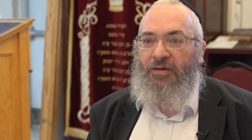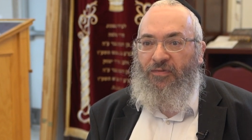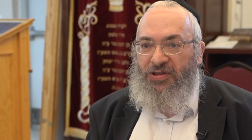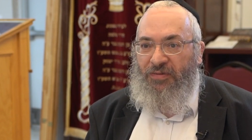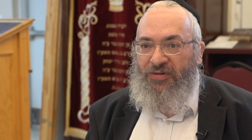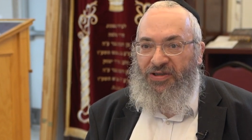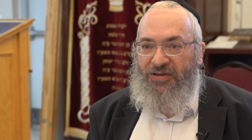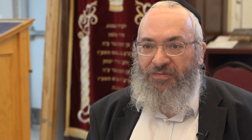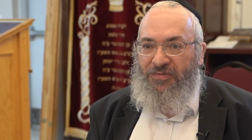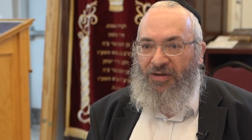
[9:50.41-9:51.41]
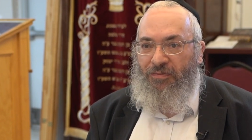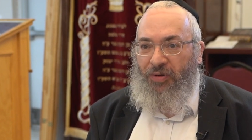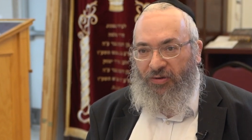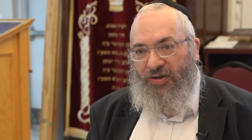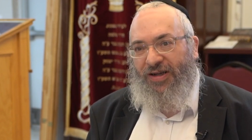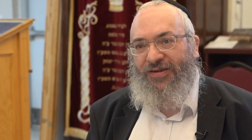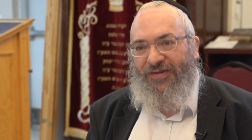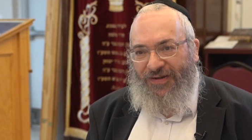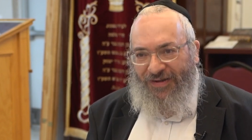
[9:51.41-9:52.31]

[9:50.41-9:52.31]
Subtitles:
for some reason, not Baruch Atah.